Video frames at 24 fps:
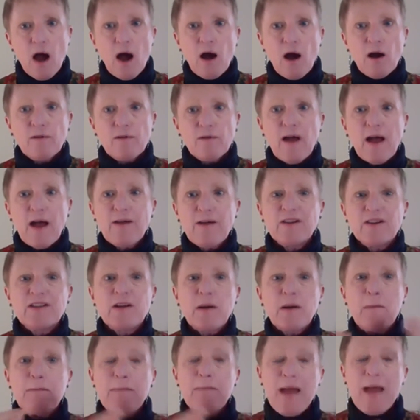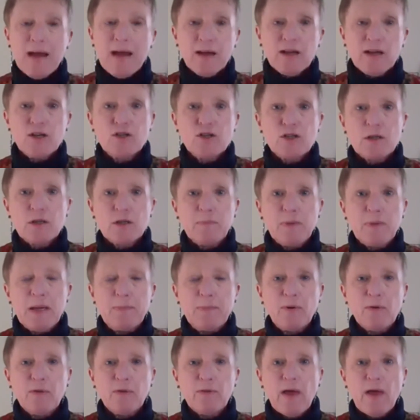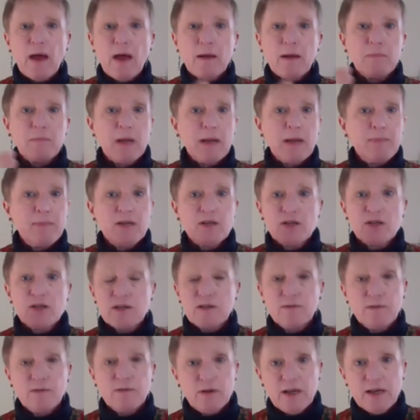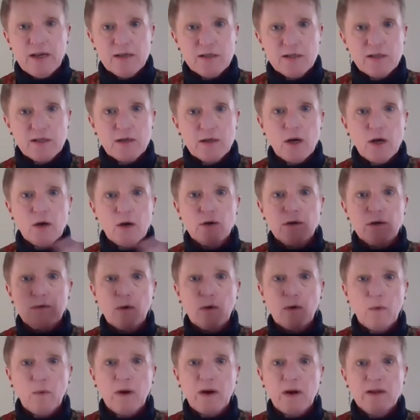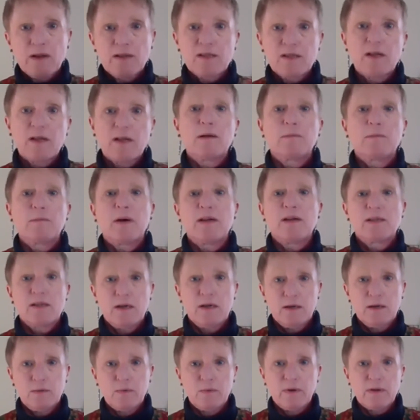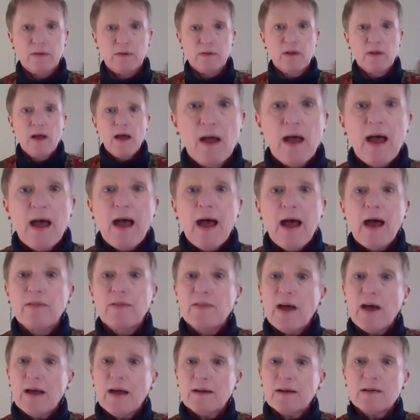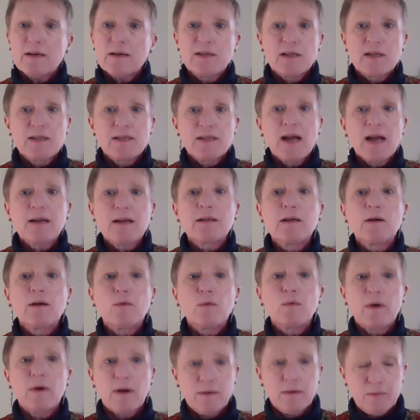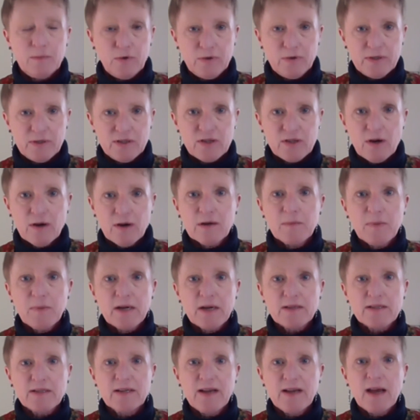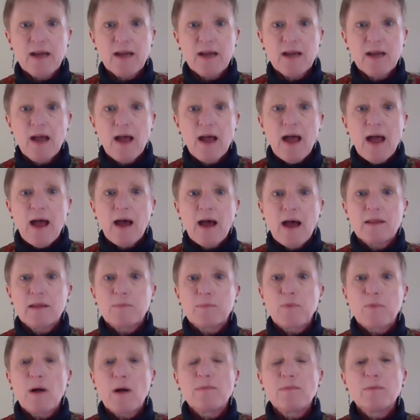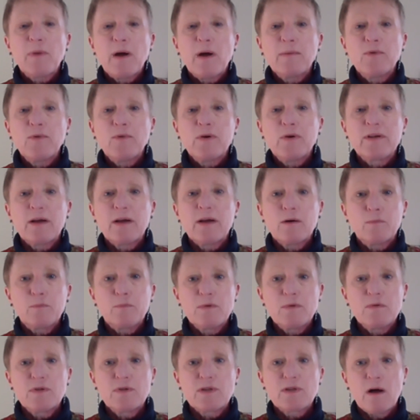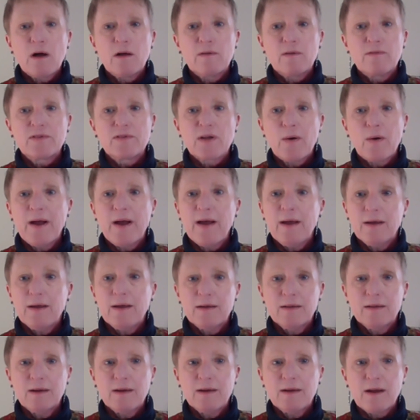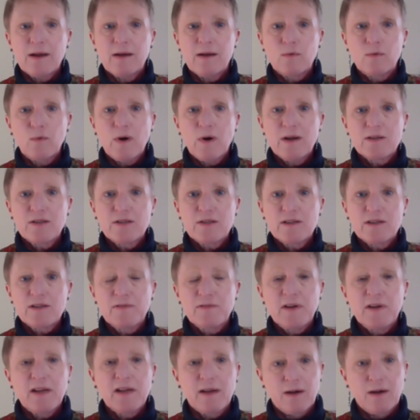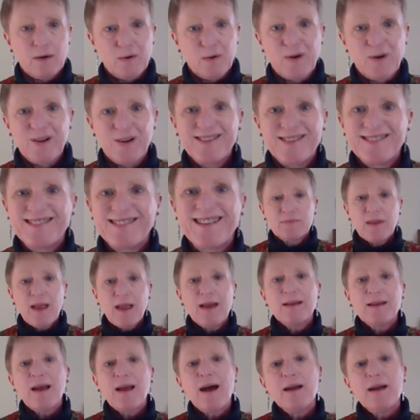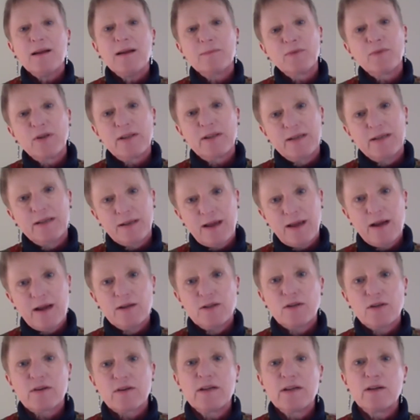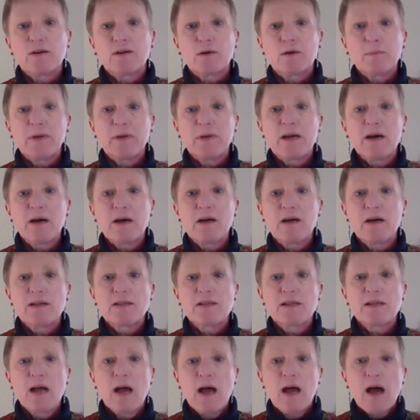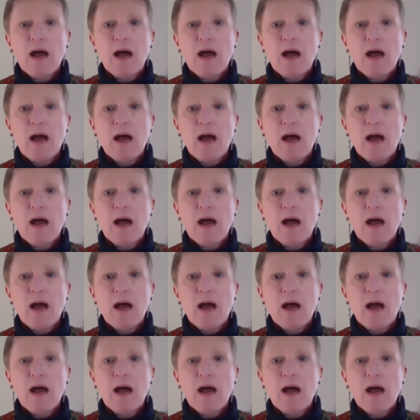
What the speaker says: of having to manage the people that maybe just a few days ago you were working side by side with. And that is exactly what I'm going to talk about today and the problem I'm going to help you solve. So hang in there and watch this video. And I am really glad you're here because